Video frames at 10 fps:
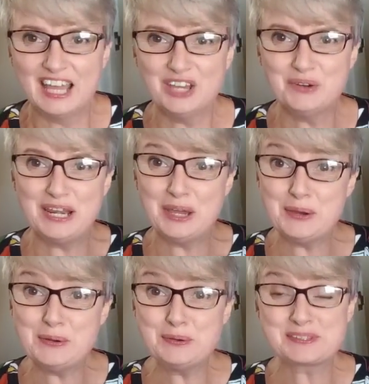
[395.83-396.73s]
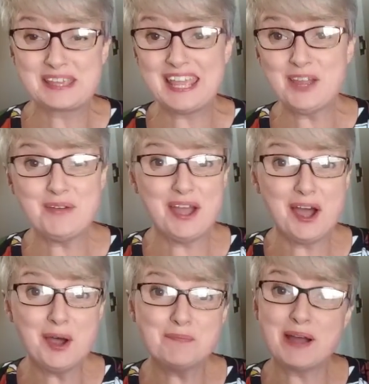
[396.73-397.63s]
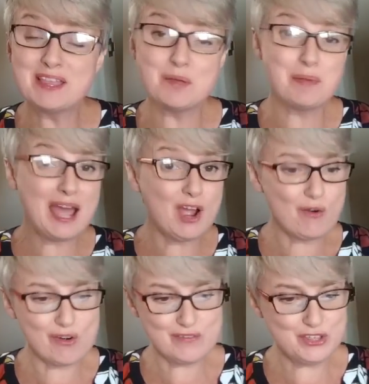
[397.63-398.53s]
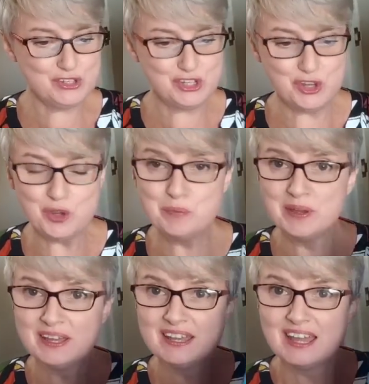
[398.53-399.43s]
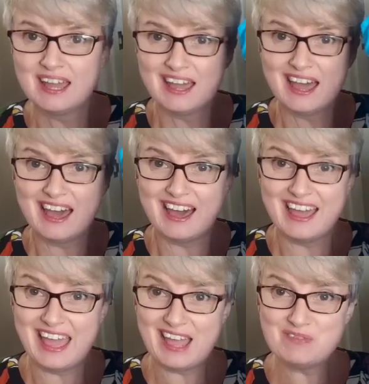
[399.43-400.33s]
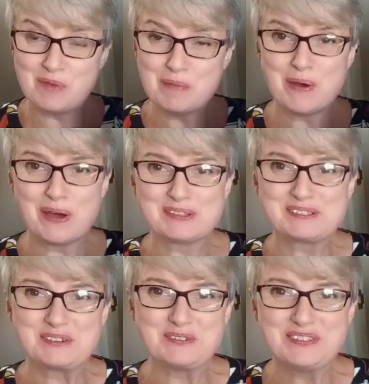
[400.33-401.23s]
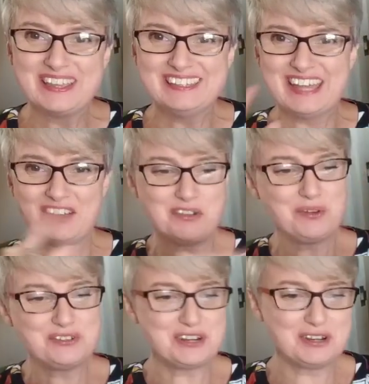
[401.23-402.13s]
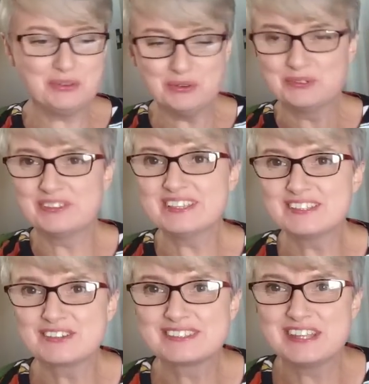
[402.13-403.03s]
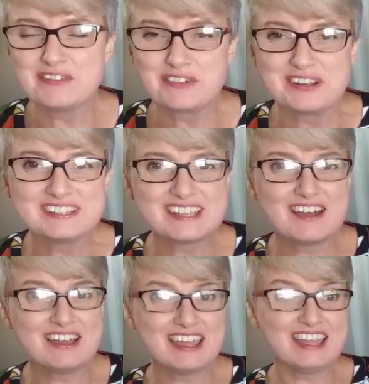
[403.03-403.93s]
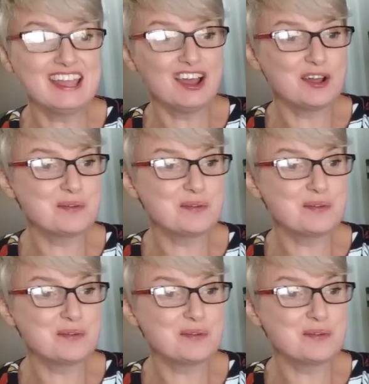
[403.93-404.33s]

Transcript: Hello. So here we are, by the power of YouTube. I have my parcel. Now, if you're wondering, oh, this looks different, I